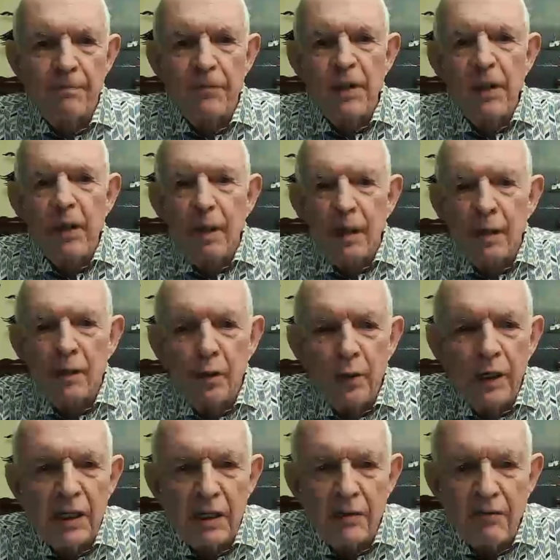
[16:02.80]
including
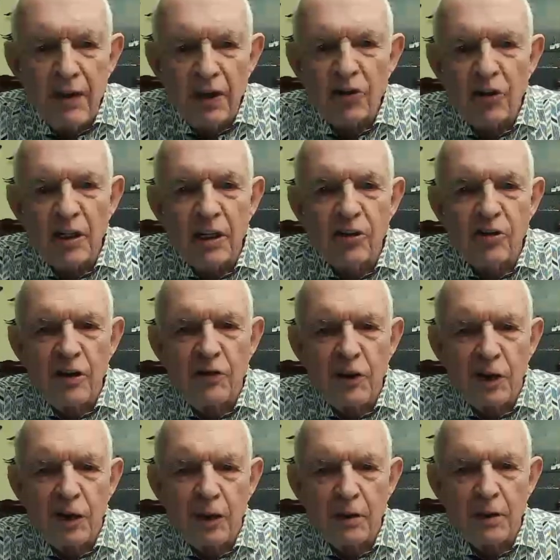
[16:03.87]
investing, is
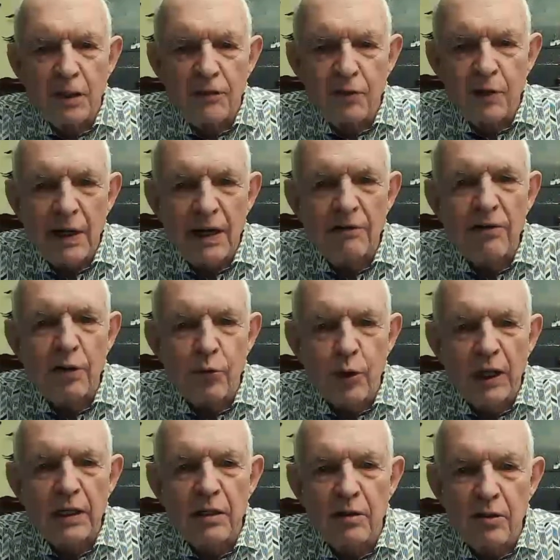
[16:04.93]
difficult if you have the
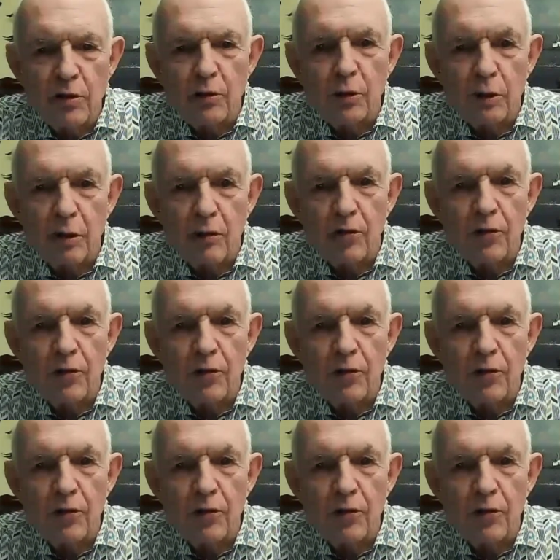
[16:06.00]
right tools.